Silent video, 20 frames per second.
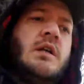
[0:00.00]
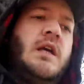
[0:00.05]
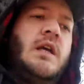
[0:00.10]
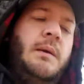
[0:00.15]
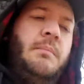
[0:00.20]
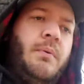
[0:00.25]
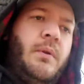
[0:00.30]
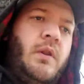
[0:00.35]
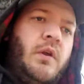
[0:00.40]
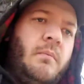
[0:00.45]

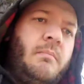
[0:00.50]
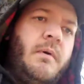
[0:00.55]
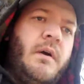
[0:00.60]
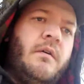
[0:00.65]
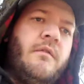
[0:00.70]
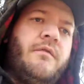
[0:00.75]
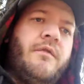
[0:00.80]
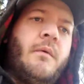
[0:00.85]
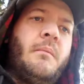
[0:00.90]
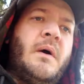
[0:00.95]
keep a little
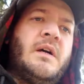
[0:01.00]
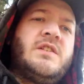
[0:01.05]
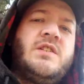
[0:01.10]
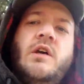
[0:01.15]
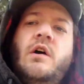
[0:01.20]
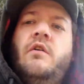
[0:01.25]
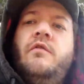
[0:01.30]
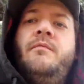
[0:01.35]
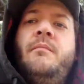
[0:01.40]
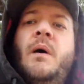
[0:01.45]
bit for
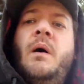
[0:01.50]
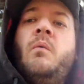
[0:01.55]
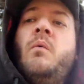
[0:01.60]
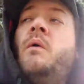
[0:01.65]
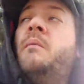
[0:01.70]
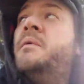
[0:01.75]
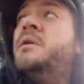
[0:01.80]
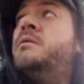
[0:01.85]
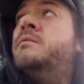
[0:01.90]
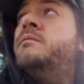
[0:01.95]
myself and my
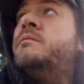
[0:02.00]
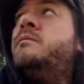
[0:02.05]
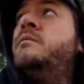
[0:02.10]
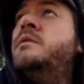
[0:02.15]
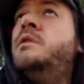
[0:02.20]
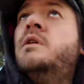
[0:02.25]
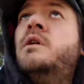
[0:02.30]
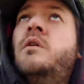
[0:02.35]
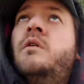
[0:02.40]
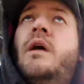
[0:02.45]
woman.
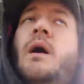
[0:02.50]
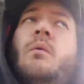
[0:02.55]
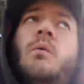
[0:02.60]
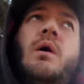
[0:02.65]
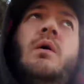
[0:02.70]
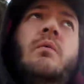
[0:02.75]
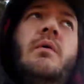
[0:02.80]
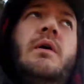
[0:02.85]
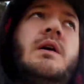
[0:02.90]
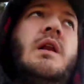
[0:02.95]
You know, that
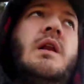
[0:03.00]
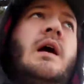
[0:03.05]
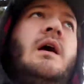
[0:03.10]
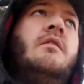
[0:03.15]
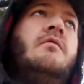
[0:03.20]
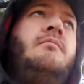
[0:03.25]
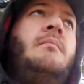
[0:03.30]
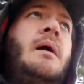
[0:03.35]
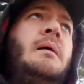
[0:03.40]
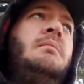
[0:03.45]
way we can
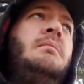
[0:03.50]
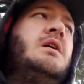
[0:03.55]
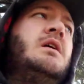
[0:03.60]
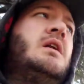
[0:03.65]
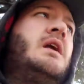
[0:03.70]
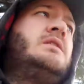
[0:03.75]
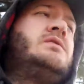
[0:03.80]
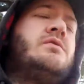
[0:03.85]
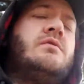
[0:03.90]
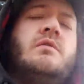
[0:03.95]
have maybe a
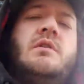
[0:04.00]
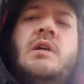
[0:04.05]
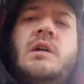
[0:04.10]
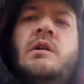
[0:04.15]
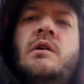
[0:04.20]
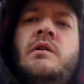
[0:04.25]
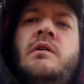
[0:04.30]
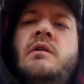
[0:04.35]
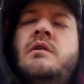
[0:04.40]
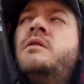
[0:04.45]
nicer
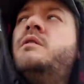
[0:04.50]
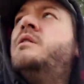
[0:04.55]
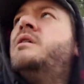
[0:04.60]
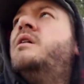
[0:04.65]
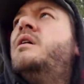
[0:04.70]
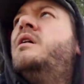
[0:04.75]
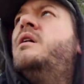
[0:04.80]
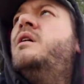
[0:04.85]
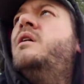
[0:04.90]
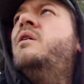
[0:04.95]
dinner
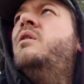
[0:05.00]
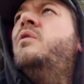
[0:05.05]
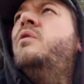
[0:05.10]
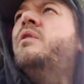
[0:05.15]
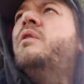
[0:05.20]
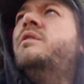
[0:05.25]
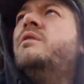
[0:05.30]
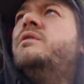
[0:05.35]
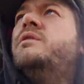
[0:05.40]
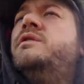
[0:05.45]

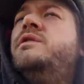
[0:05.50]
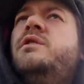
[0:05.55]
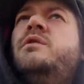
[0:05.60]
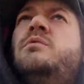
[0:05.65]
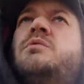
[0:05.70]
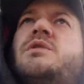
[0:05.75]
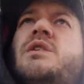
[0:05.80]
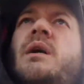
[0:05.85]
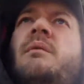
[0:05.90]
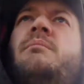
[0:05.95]
or
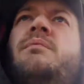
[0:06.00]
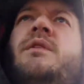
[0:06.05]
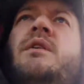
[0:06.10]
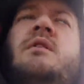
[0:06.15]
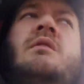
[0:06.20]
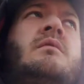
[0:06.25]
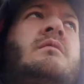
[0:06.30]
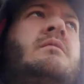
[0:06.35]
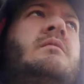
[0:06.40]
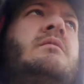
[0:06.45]
do
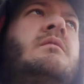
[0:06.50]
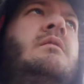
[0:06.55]
something.